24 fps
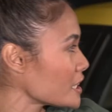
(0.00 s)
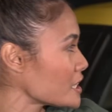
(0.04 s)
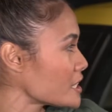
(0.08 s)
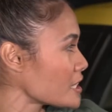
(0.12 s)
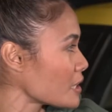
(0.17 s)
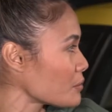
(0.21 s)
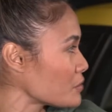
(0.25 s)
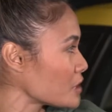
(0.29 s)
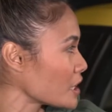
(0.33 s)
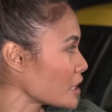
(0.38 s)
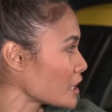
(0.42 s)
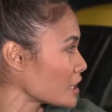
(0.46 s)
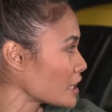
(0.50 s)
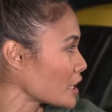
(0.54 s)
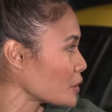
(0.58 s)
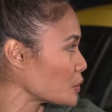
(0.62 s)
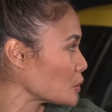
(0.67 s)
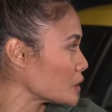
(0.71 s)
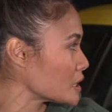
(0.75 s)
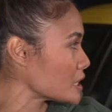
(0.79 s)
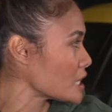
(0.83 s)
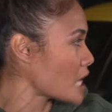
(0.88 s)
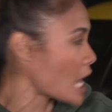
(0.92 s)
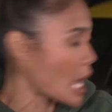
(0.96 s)
subject that
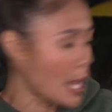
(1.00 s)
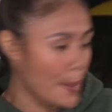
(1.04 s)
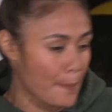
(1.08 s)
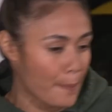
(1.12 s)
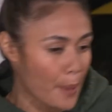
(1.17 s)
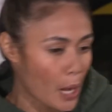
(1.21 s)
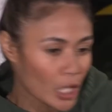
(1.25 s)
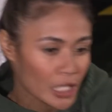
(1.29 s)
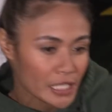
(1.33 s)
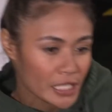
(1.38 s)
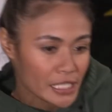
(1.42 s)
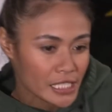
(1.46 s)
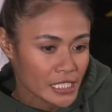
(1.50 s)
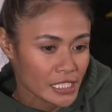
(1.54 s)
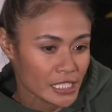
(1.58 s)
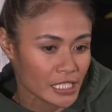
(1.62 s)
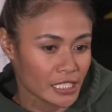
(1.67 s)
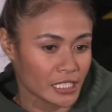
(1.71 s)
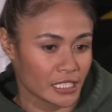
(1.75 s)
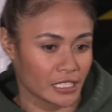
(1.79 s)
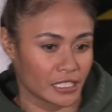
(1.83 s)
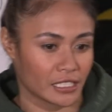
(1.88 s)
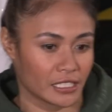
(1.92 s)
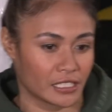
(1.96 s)
was like
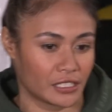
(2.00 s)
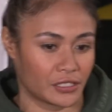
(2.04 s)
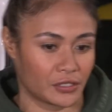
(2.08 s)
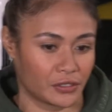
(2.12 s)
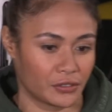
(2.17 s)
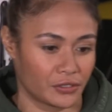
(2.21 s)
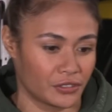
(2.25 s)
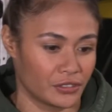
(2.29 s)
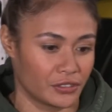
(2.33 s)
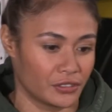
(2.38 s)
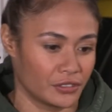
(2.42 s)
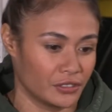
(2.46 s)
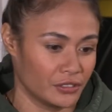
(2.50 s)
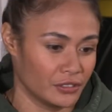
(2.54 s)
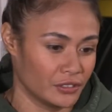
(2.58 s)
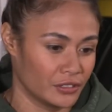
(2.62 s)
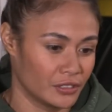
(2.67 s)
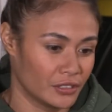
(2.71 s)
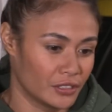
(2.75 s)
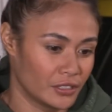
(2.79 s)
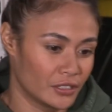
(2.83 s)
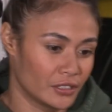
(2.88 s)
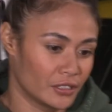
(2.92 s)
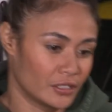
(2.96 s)
politics or.
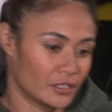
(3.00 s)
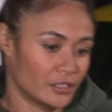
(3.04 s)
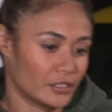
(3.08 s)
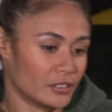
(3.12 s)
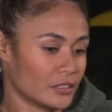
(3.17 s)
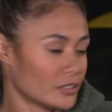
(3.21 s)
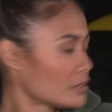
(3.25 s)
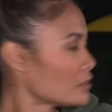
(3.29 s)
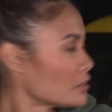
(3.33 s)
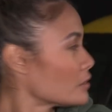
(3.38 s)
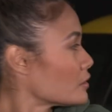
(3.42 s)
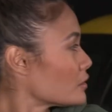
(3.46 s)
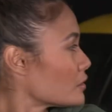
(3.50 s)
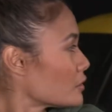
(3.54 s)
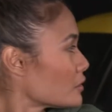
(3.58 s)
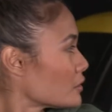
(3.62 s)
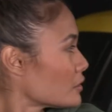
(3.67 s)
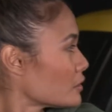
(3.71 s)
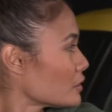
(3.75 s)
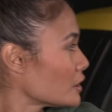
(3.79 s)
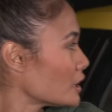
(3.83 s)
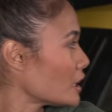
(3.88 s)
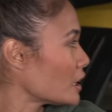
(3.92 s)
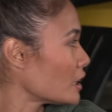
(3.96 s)
Yeah.
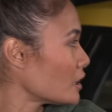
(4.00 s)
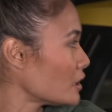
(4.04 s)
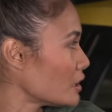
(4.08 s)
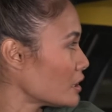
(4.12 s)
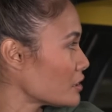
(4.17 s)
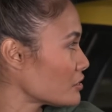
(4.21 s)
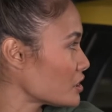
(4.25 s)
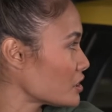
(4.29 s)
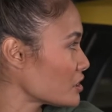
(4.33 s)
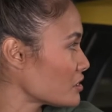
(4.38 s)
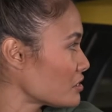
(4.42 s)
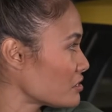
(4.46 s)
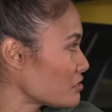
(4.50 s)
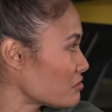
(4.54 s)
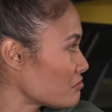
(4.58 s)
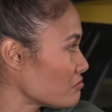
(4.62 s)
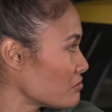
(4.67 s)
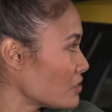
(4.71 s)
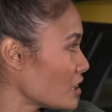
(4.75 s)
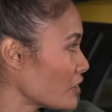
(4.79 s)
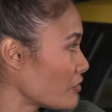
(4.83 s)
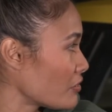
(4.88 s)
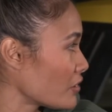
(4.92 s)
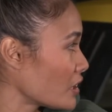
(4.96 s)
Yeah, I just
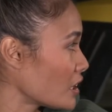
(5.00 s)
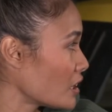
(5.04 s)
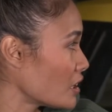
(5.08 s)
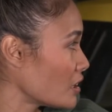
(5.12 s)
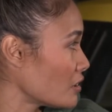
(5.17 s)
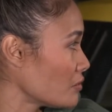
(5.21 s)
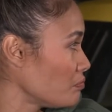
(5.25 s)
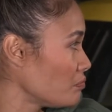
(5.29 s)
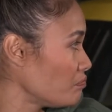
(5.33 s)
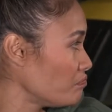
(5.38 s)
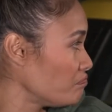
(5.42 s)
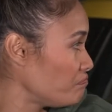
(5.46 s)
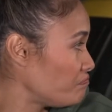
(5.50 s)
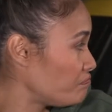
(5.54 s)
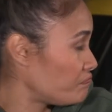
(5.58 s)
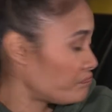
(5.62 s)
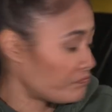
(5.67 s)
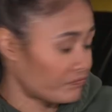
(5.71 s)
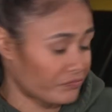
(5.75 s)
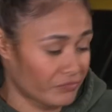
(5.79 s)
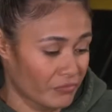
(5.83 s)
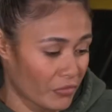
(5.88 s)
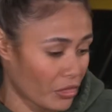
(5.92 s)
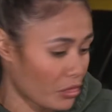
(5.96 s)
never
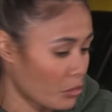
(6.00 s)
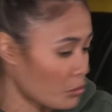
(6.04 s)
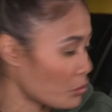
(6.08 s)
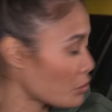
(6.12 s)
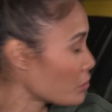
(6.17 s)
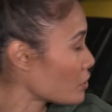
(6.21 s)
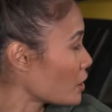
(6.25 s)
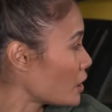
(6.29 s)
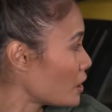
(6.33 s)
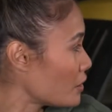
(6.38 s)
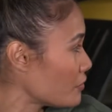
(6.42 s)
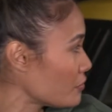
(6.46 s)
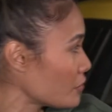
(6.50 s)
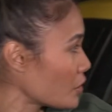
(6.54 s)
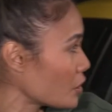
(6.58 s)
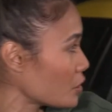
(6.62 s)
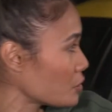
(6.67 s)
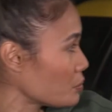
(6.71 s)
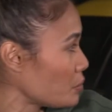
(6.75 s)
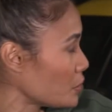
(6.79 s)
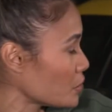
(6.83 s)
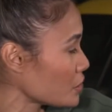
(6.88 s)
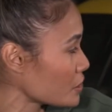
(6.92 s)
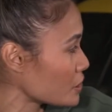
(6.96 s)
thought I've
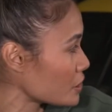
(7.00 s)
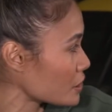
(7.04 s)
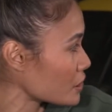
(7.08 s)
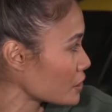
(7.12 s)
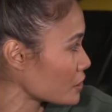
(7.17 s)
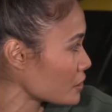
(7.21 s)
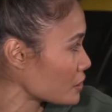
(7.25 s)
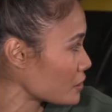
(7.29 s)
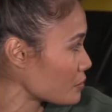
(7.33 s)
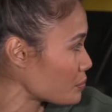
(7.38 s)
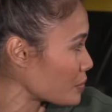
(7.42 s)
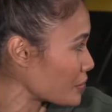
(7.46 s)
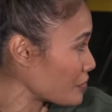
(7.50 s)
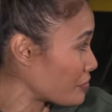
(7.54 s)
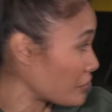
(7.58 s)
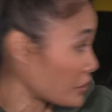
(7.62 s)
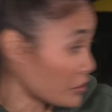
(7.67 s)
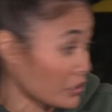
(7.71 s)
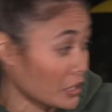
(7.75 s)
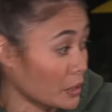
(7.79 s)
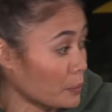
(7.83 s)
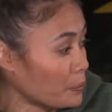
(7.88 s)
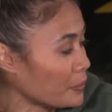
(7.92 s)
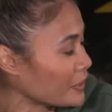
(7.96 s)
known politics, but
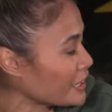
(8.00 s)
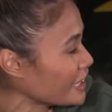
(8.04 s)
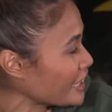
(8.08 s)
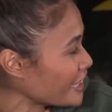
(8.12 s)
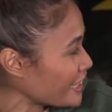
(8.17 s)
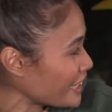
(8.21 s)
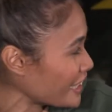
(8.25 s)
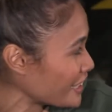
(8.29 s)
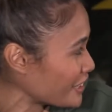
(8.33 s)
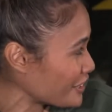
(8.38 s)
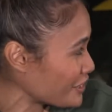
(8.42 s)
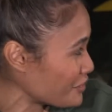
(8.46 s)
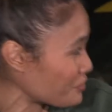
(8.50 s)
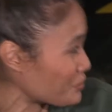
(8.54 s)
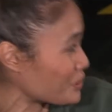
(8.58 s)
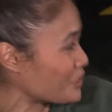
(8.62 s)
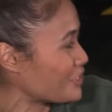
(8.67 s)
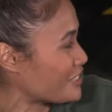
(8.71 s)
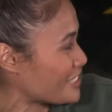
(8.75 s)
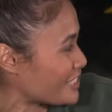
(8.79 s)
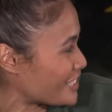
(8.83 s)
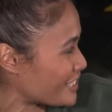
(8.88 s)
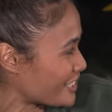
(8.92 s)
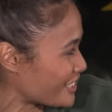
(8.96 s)
very opinionated, which
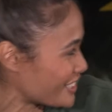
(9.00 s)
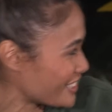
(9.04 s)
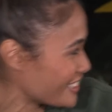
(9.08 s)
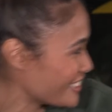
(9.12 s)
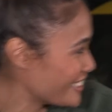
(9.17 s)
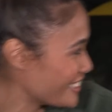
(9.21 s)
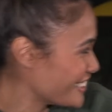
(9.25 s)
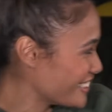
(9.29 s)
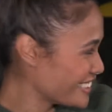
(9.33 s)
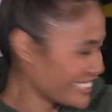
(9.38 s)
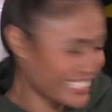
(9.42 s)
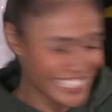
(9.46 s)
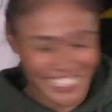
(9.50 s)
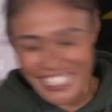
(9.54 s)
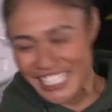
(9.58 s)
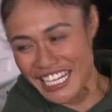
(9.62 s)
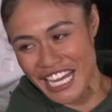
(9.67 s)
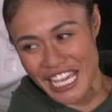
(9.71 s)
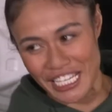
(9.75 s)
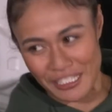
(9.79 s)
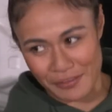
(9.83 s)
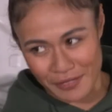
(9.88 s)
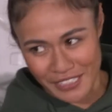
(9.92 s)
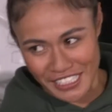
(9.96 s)

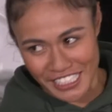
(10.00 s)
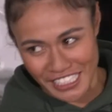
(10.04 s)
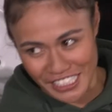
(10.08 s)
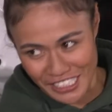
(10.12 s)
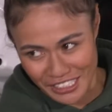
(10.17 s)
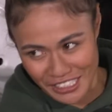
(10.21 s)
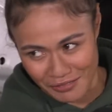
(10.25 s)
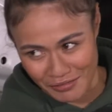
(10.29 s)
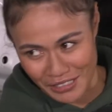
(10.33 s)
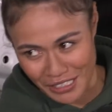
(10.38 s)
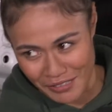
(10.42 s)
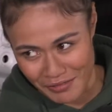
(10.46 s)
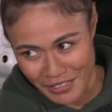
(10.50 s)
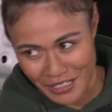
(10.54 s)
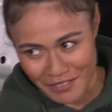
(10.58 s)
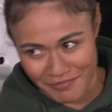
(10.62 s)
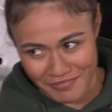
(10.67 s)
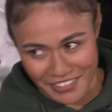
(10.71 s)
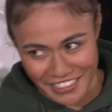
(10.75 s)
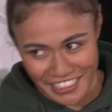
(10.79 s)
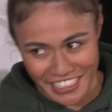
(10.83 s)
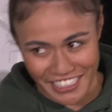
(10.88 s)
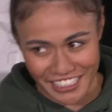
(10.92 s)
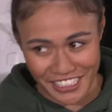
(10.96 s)
Janaye's been teaching me my
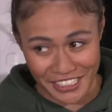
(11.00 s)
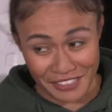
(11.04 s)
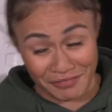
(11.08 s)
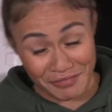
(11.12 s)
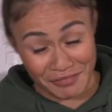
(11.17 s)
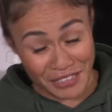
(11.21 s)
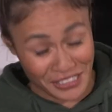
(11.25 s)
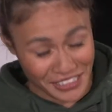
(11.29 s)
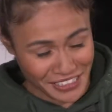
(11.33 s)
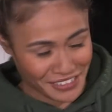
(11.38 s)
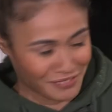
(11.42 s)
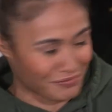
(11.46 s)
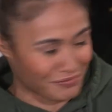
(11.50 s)
opinions are mostly